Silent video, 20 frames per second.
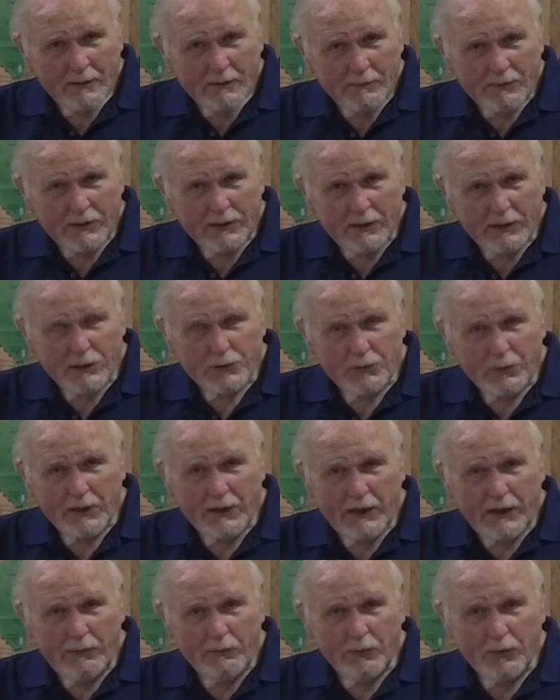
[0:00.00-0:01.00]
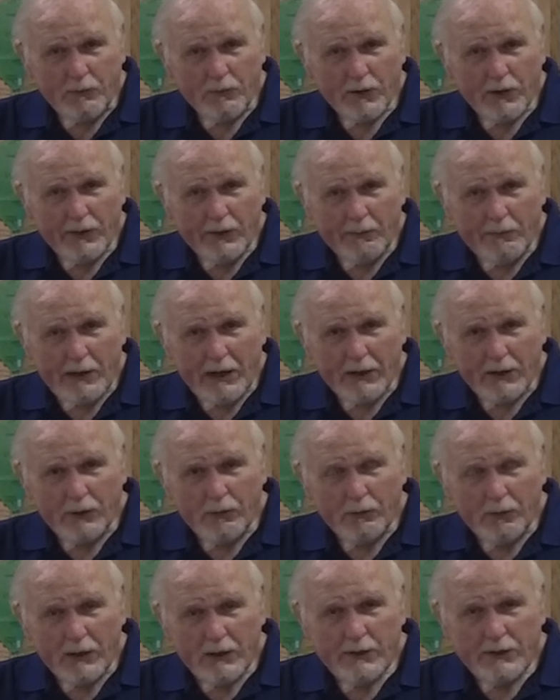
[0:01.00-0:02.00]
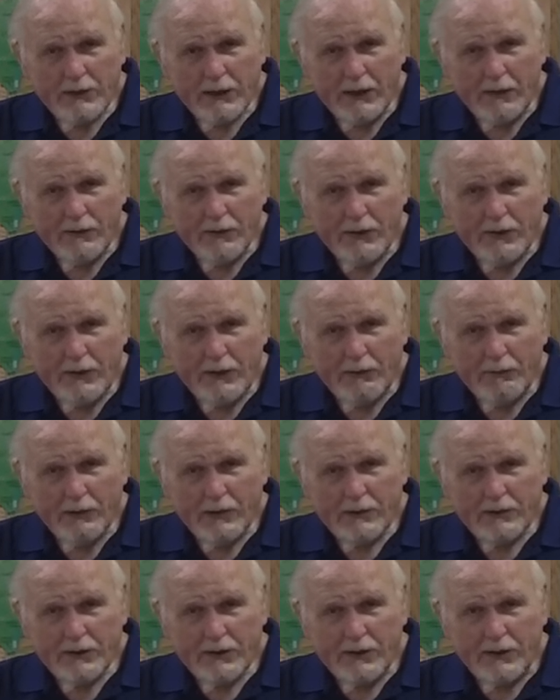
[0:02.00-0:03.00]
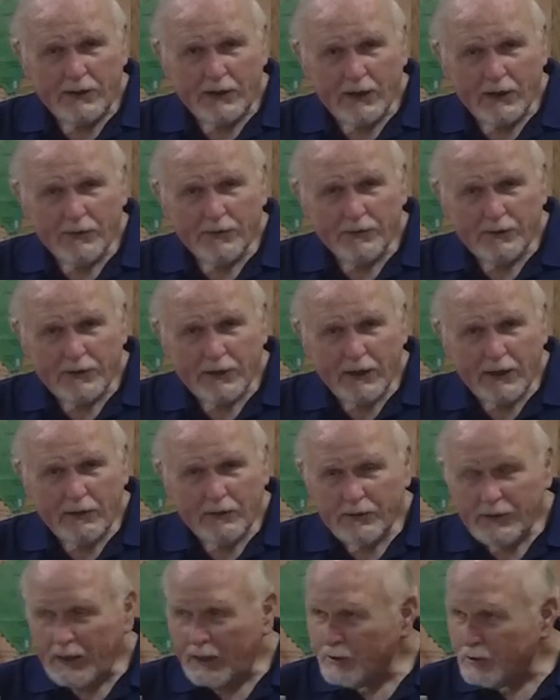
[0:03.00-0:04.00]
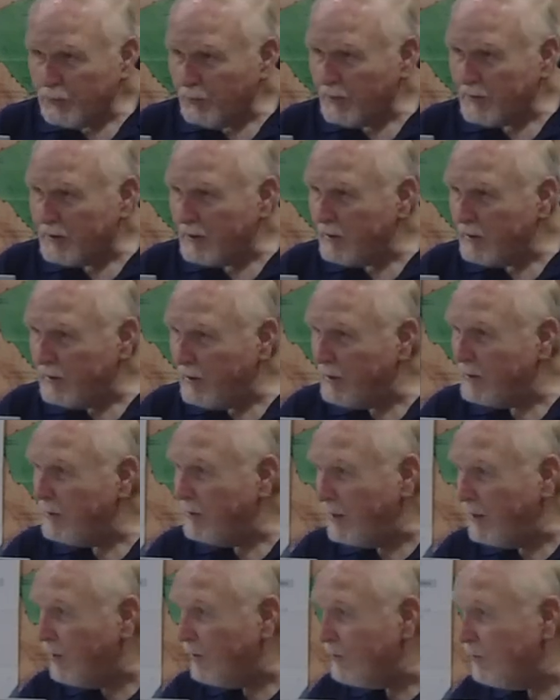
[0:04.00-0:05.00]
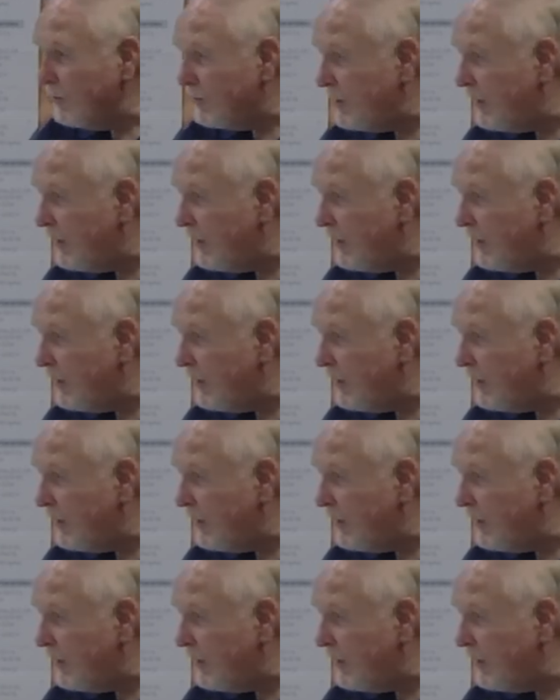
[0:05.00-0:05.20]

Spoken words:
Because when he would run them out of one town and they went to the other town, guess what they did in the other